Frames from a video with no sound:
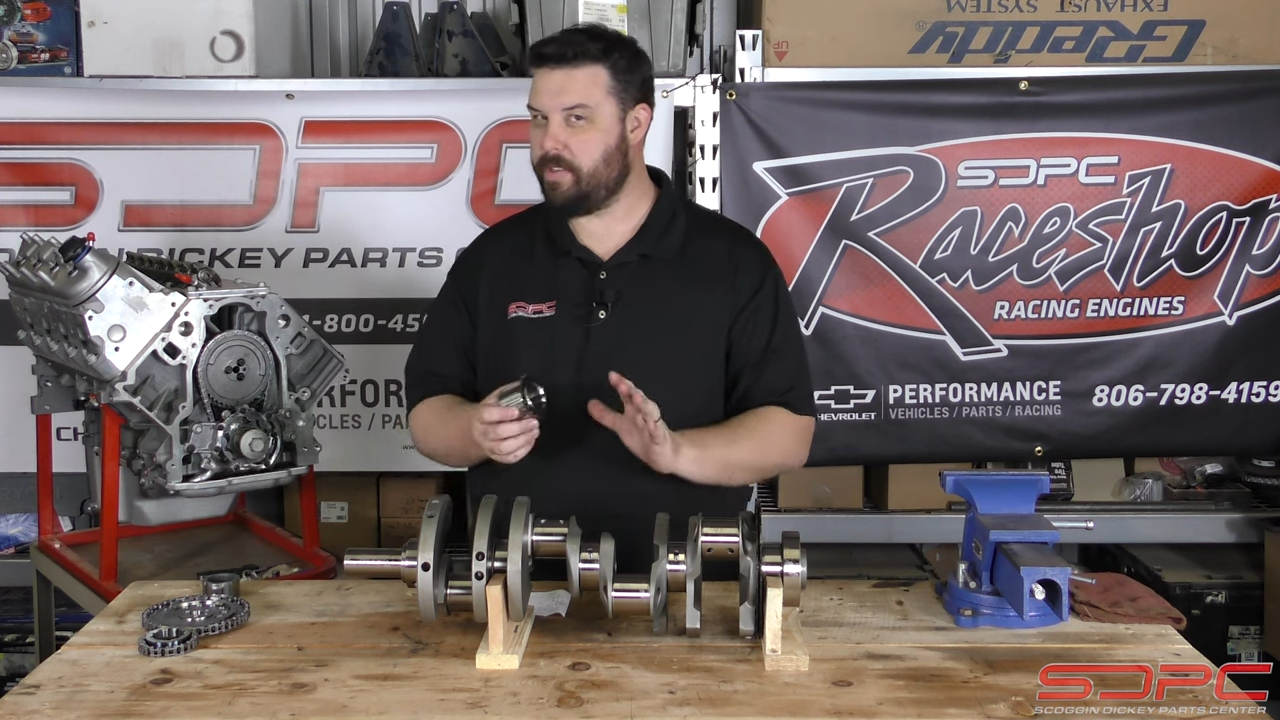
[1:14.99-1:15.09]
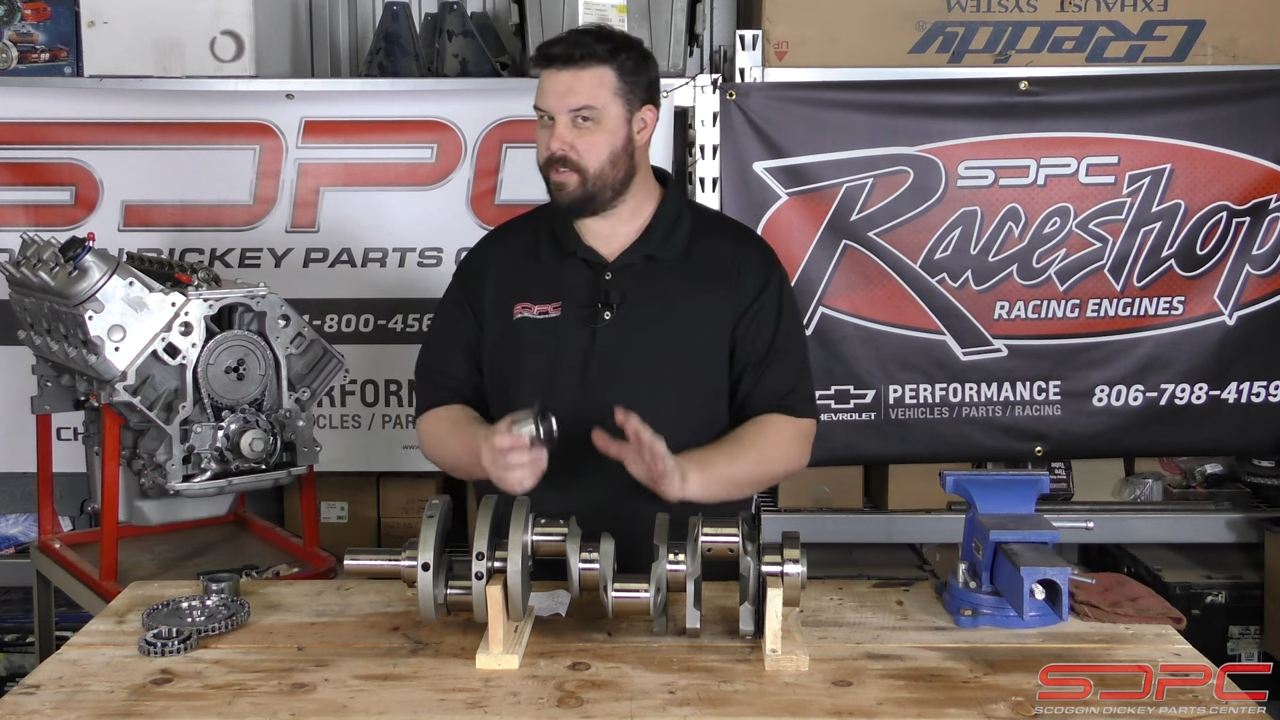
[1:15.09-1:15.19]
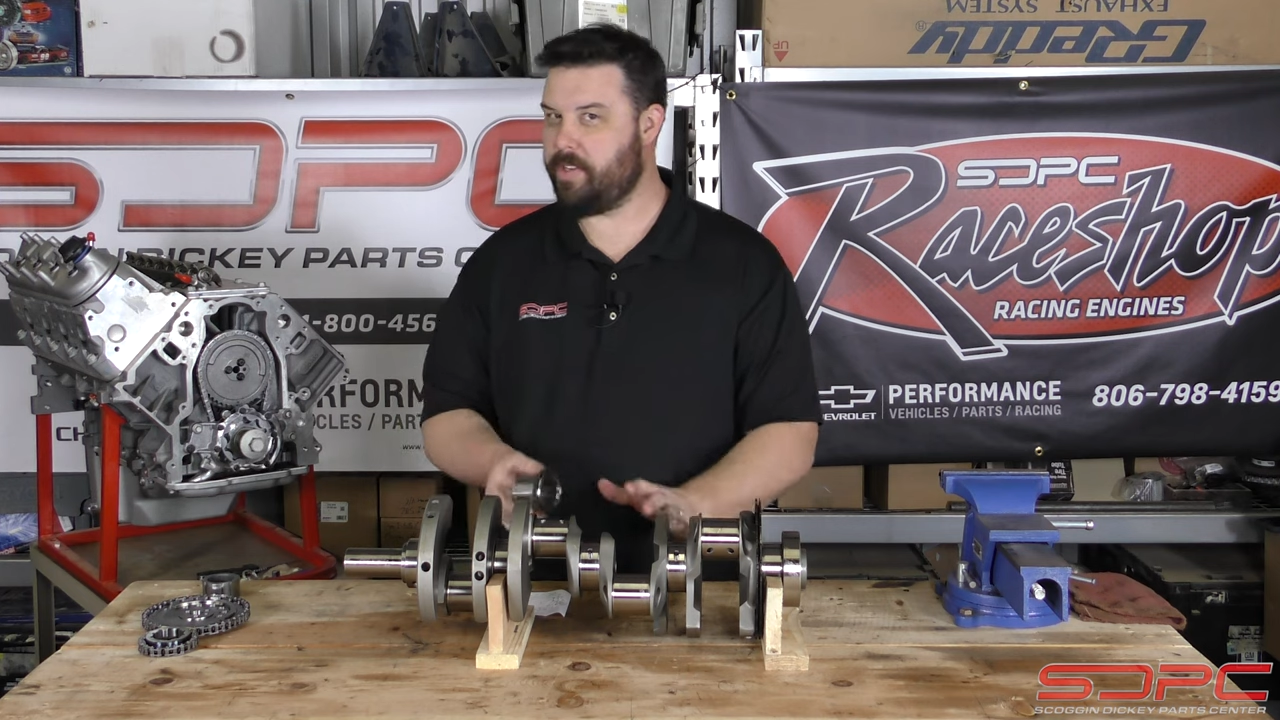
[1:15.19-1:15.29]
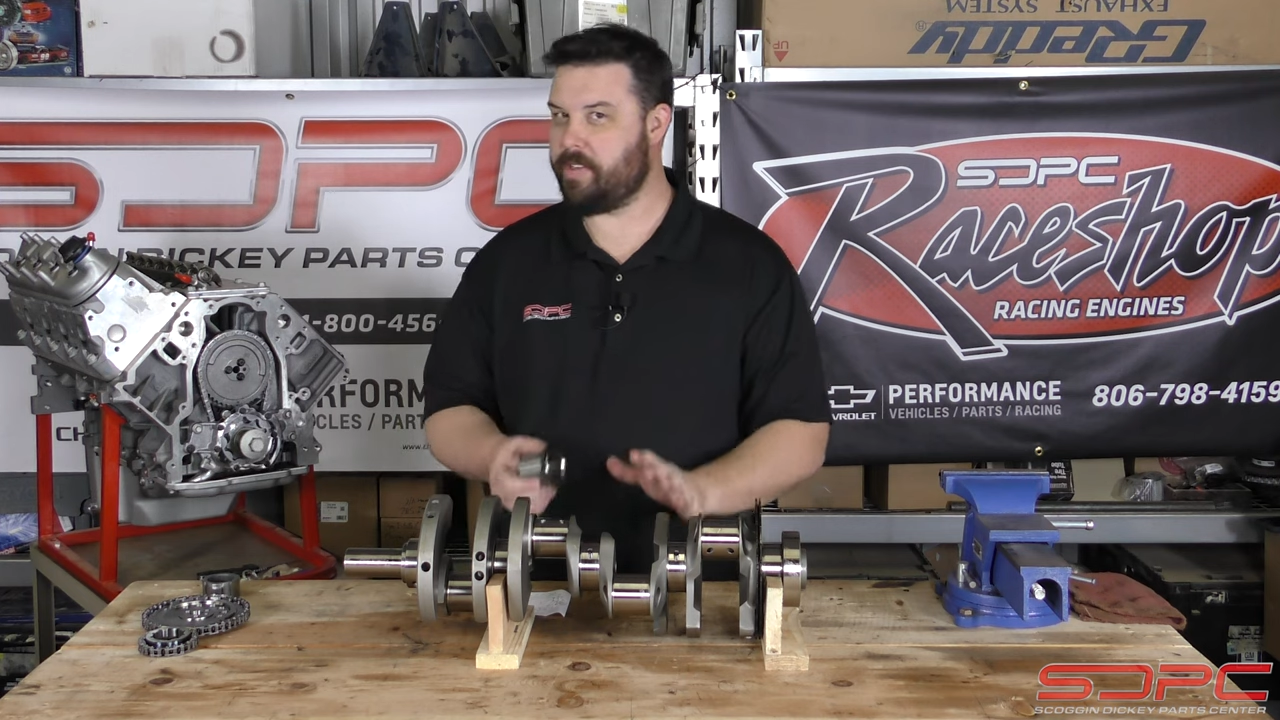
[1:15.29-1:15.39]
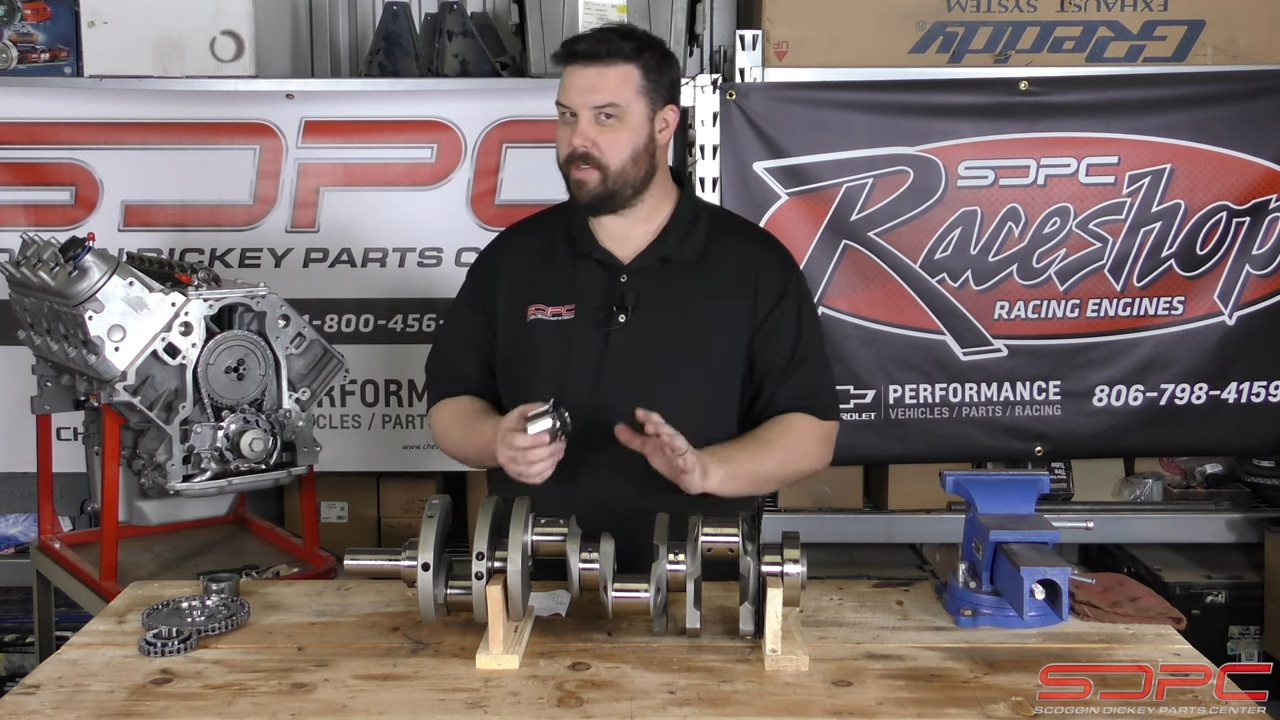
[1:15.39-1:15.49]
to
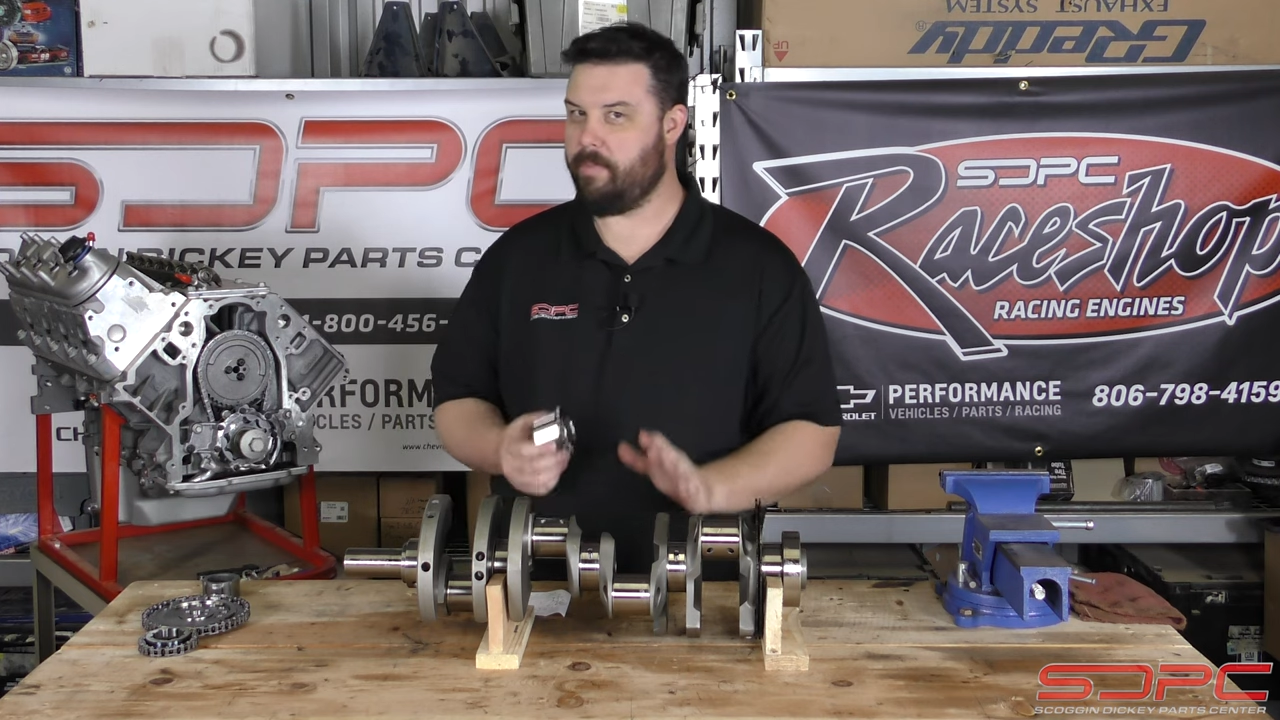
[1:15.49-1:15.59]
just the